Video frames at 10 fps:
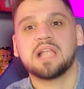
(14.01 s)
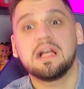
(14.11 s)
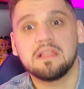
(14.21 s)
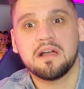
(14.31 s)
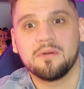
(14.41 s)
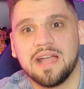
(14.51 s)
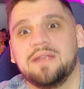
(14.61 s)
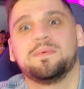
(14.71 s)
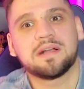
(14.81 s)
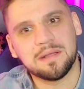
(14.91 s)
Hello,
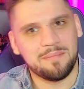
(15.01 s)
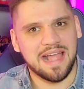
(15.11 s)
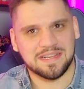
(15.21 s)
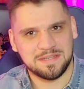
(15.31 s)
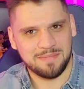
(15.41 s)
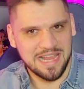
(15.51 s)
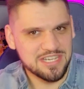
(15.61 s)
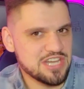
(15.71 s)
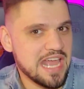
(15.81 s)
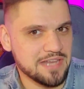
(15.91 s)
and welcome back to my
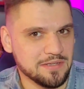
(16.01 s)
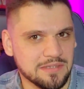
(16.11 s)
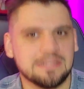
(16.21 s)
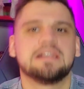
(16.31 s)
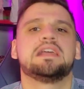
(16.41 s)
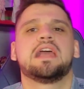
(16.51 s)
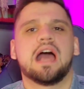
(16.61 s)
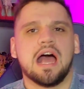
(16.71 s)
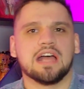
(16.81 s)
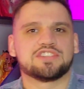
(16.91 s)
channel.
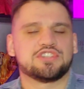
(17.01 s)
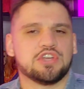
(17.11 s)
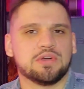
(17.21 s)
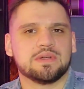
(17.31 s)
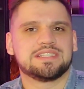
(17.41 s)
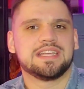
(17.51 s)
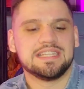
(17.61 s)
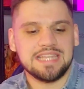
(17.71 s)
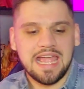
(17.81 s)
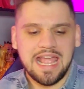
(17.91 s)
So
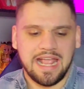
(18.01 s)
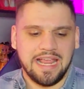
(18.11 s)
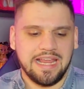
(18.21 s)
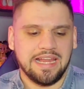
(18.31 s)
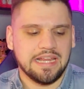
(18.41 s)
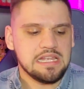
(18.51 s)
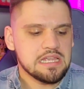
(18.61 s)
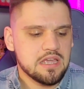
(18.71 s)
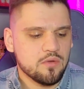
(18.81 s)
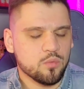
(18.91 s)
today,
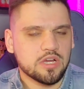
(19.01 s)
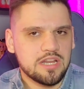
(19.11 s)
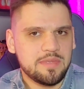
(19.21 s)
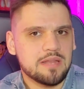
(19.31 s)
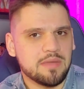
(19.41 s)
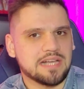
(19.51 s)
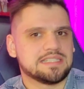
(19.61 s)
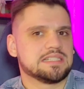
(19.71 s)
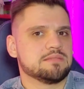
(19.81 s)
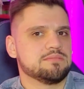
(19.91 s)
we're gonna be
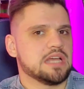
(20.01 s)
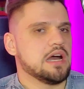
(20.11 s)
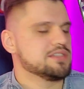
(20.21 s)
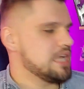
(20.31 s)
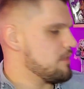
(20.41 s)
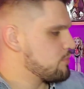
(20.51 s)
unboxing some dolls. I'll